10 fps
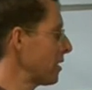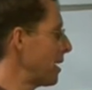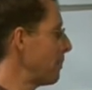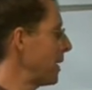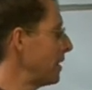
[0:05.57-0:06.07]

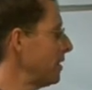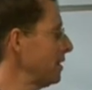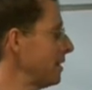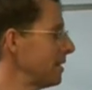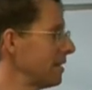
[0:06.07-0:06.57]
campaigner.
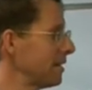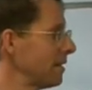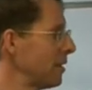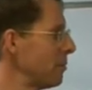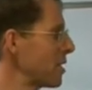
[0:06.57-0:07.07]

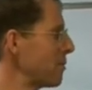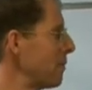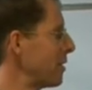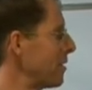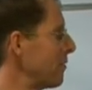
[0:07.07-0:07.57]
You must have
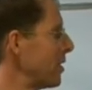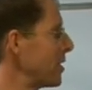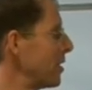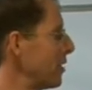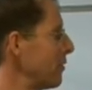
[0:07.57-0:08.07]
been with
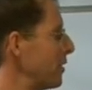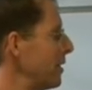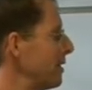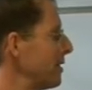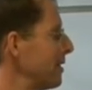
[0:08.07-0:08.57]
Friends of the Earth for
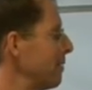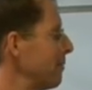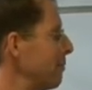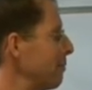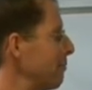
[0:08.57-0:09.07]

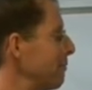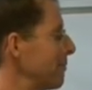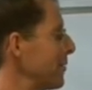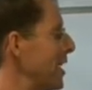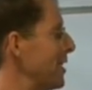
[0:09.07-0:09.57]

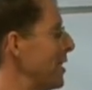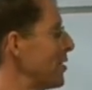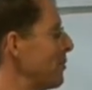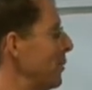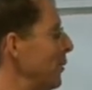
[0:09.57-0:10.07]
10
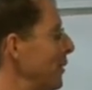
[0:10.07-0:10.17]
years or more.